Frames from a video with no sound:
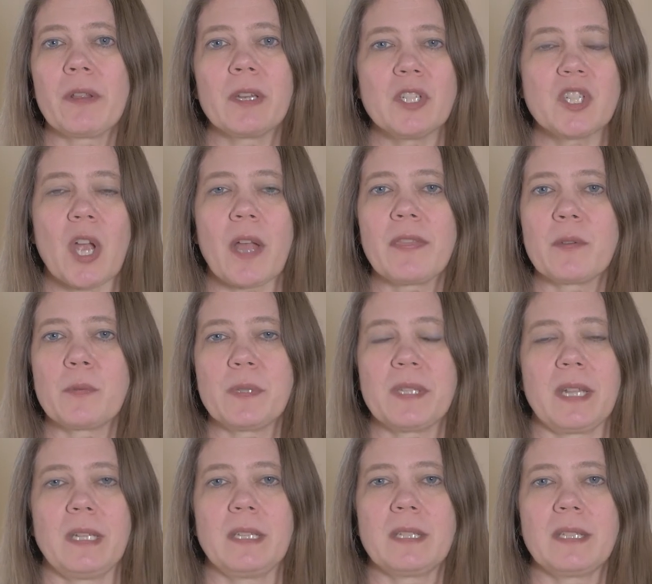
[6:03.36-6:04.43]
and jot those
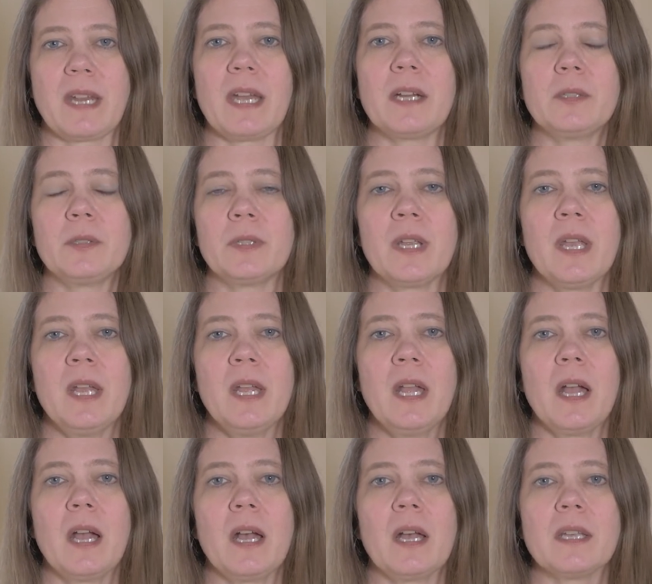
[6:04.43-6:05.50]
things down
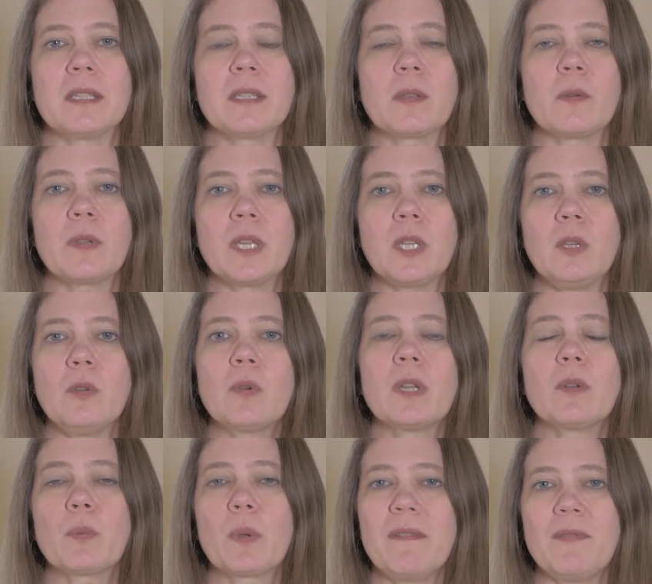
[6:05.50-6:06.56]
so that you
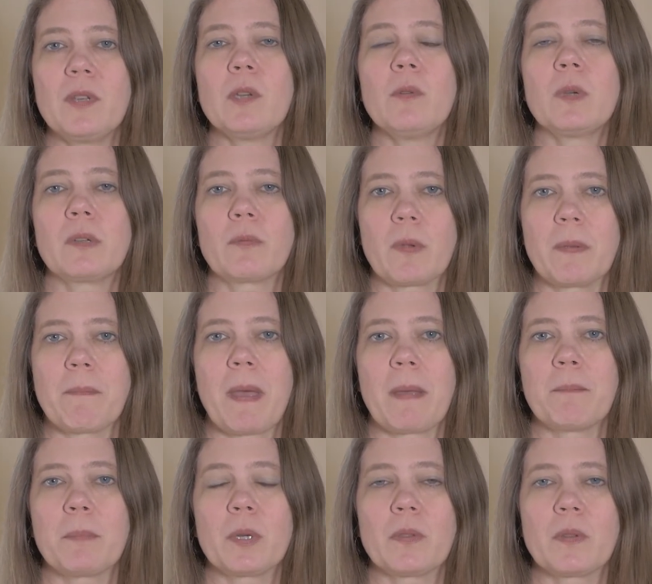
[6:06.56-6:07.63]
can review and
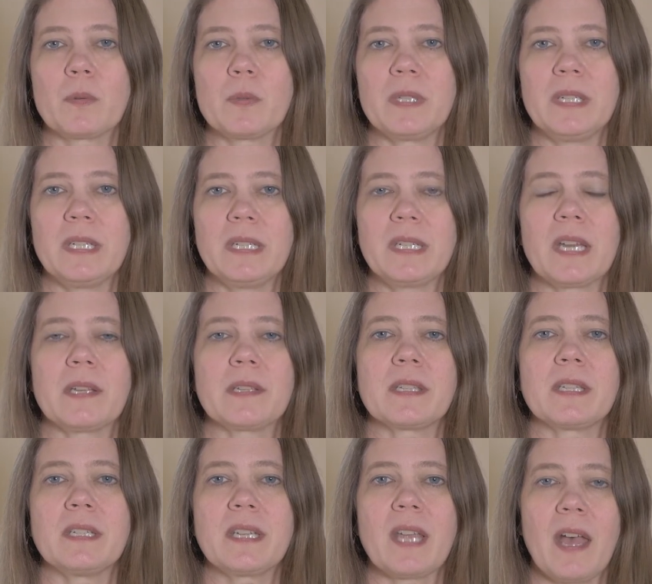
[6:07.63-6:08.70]
remember those details
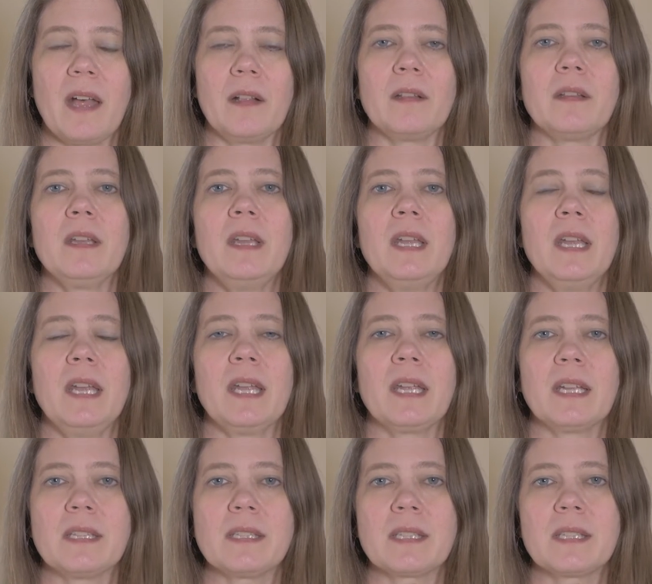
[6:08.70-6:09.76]
until it
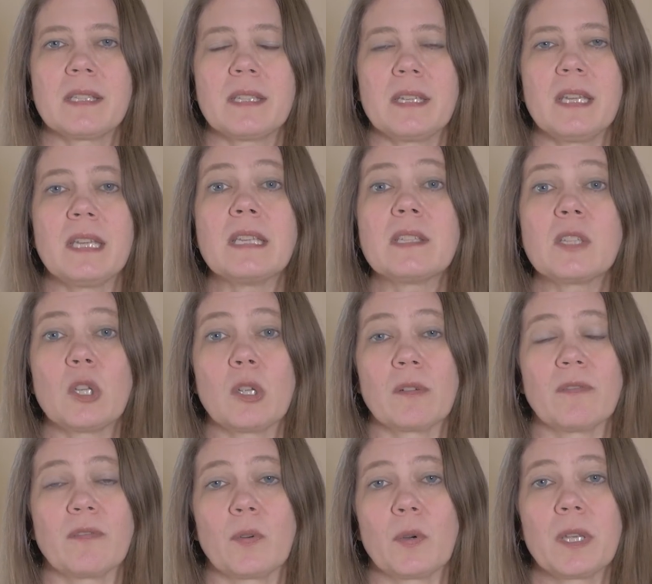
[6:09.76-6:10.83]
gets
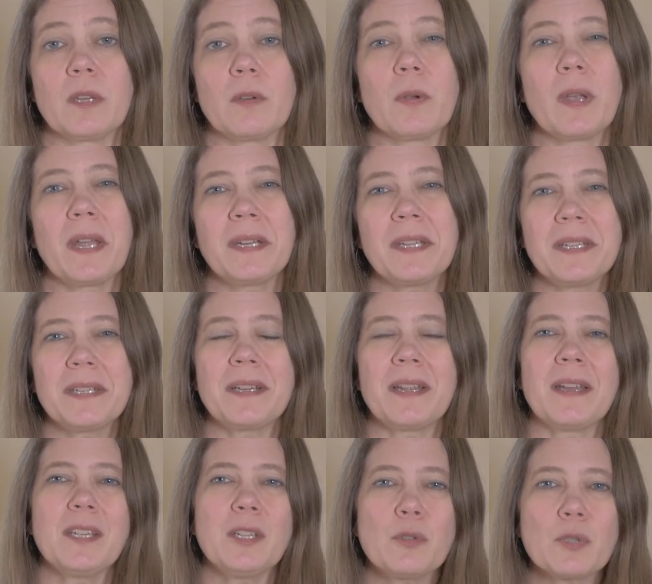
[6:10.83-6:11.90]
easier for you. And it
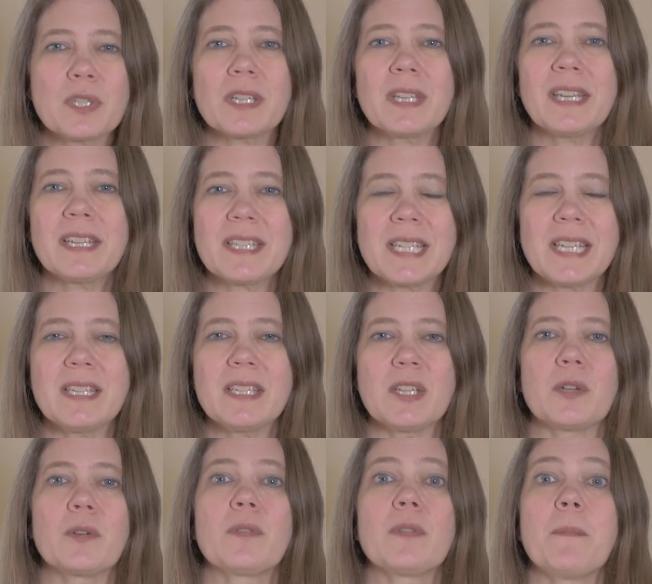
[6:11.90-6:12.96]
usually gets
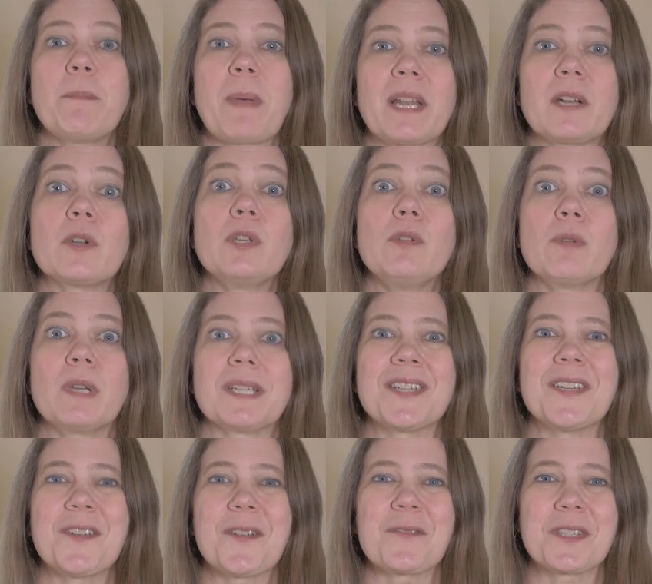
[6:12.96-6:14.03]
easier the better you get
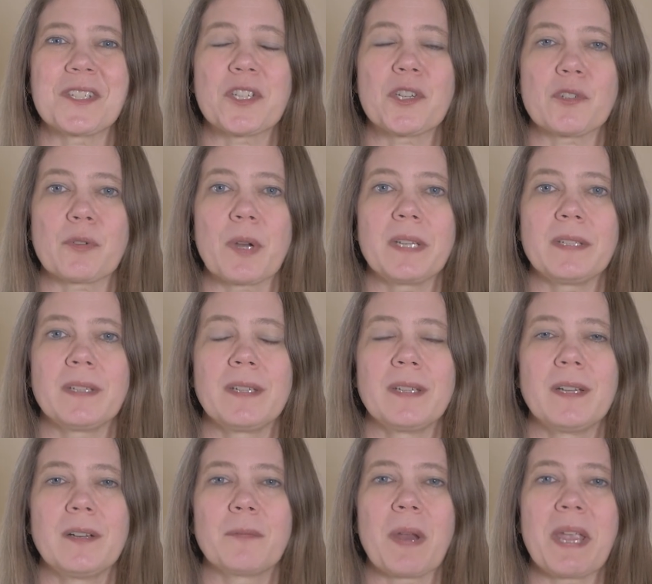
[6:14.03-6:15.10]
to know the children,
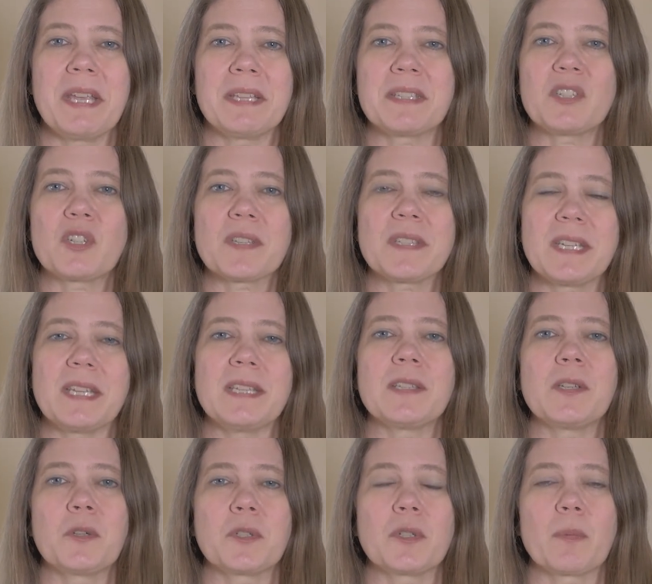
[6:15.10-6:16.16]
right? It's just
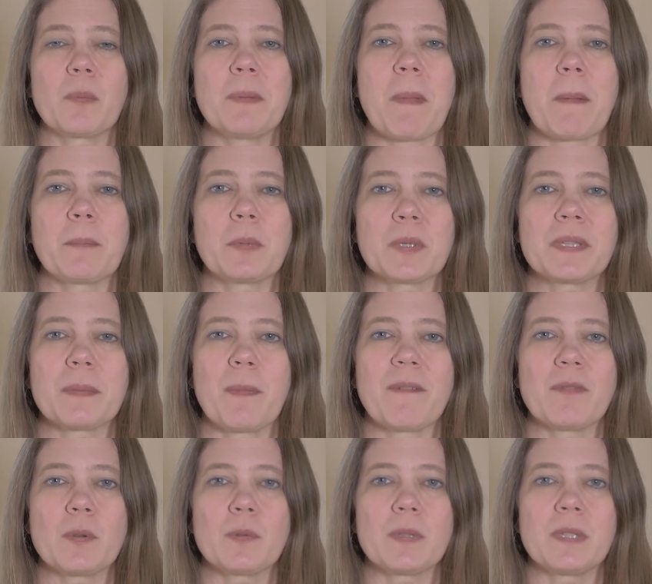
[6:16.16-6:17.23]
easier to remember some
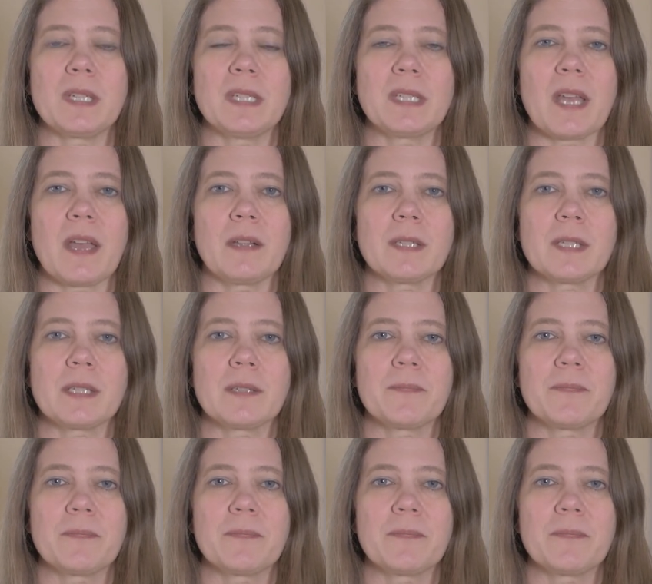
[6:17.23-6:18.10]
of those details.